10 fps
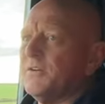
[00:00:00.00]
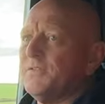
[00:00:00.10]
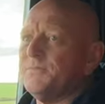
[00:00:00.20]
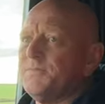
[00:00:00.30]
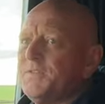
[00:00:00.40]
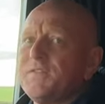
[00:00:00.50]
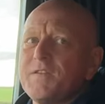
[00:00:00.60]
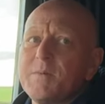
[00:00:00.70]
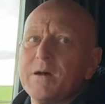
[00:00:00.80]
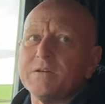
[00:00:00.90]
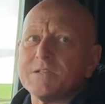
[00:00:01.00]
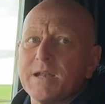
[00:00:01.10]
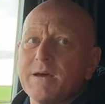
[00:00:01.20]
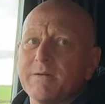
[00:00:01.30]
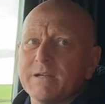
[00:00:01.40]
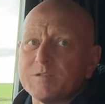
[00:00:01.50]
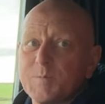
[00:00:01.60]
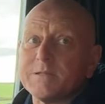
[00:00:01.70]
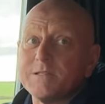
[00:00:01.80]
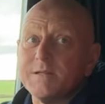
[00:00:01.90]
at 50 miles an hour and
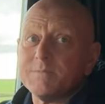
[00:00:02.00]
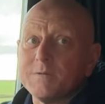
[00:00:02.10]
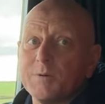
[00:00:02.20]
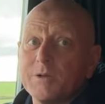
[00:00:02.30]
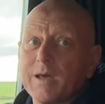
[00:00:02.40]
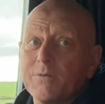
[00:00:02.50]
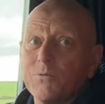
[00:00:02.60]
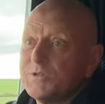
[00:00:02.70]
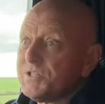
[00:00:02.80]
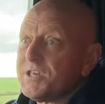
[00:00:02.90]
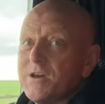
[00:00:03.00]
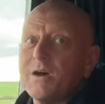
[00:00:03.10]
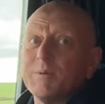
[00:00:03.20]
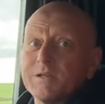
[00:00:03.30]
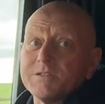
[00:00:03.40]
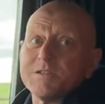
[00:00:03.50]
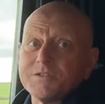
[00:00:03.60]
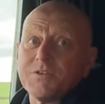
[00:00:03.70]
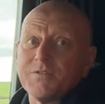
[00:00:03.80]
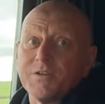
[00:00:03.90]
expecting him to pull out, which he can't because
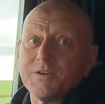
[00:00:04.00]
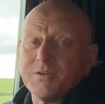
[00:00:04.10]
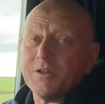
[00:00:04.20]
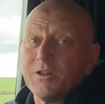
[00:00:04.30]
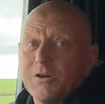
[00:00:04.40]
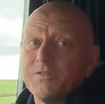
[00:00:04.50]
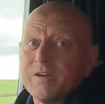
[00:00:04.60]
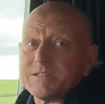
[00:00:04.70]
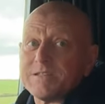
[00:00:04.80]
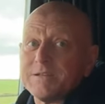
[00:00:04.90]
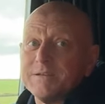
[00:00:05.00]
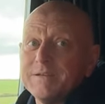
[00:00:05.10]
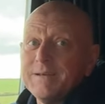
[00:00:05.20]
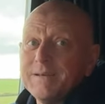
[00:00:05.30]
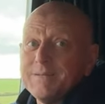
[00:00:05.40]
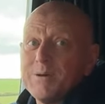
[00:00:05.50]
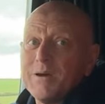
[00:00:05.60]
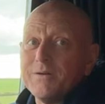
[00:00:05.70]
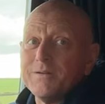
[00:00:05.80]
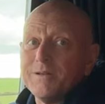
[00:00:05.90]
there's traffic going a lot faster
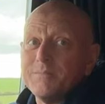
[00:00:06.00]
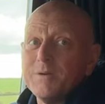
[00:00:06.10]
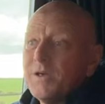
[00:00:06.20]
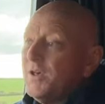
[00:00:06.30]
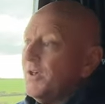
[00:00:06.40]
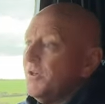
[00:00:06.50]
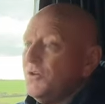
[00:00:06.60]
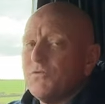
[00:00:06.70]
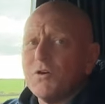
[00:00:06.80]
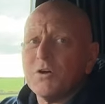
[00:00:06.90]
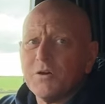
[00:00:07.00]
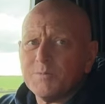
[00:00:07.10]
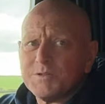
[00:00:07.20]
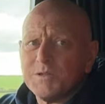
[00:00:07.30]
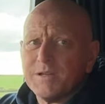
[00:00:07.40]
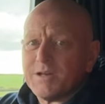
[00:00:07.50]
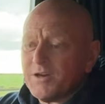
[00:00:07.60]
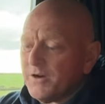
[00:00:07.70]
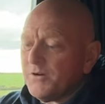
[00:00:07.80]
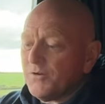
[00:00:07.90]
behind him, you've got an option in a
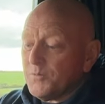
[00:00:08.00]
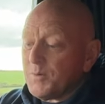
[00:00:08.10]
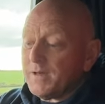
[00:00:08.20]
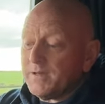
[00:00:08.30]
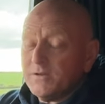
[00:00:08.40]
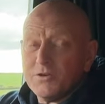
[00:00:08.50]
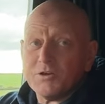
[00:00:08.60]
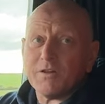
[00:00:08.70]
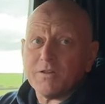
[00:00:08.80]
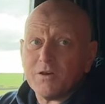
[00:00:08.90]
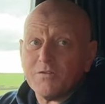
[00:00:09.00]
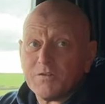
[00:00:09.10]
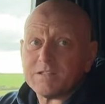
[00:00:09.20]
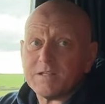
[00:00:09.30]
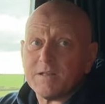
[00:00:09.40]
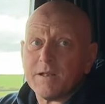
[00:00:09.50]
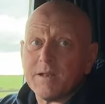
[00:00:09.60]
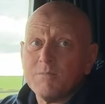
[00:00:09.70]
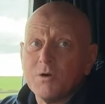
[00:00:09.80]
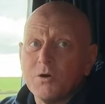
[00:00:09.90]
car or a bike. You can either go faster than
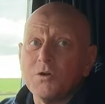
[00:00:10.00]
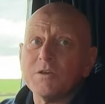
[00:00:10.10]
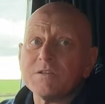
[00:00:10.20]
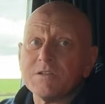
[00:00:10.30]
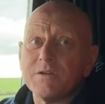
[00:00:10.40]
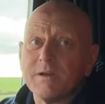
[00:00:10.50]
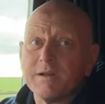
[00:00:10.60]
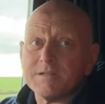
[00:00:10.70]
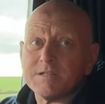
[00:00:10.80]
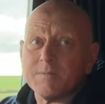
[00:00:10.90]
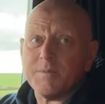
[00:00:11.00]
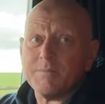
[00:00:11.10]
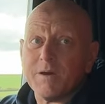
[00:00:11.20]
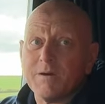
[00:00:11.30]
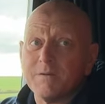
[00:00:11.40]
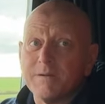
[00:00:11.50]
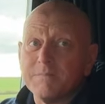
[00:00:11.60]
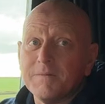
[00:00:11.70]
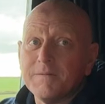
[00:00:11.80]
him or you can slow down and slip in behind him.